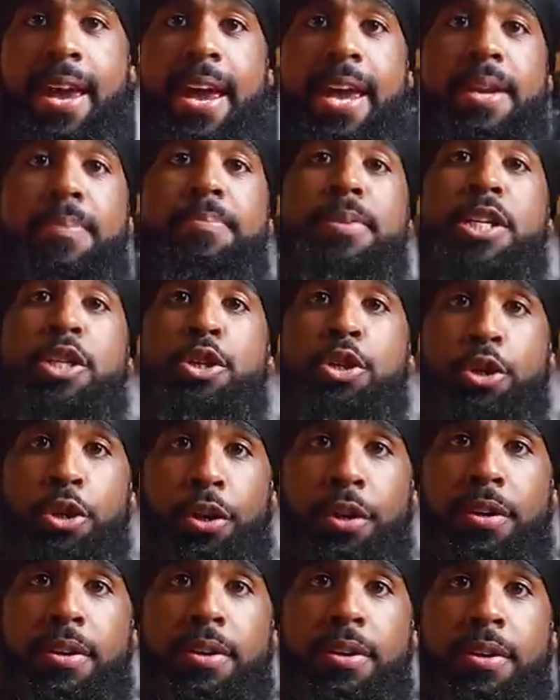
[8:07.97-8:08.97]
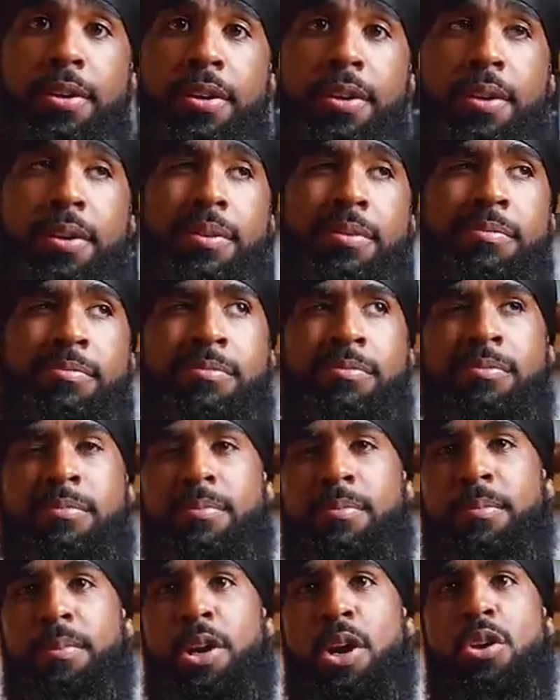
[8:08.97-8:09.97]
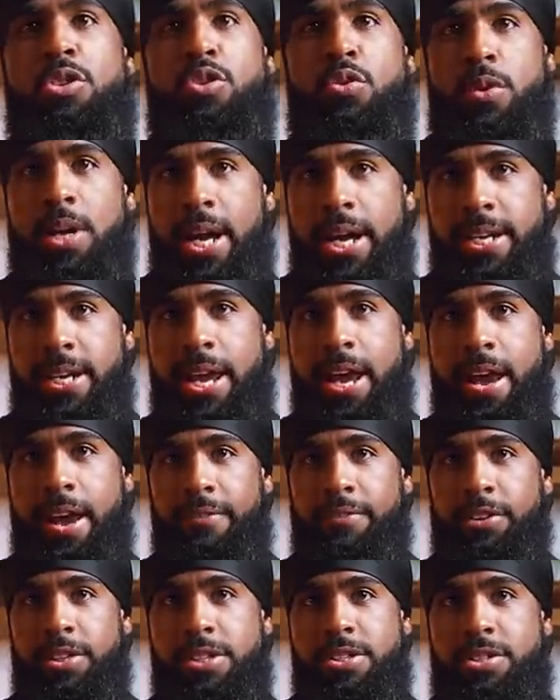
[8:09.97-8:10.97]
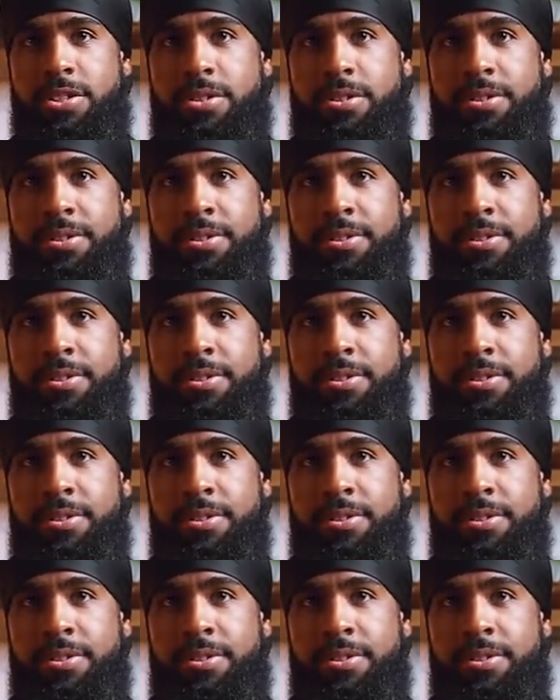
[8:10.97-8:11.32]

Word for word: and be good, but also kinda average,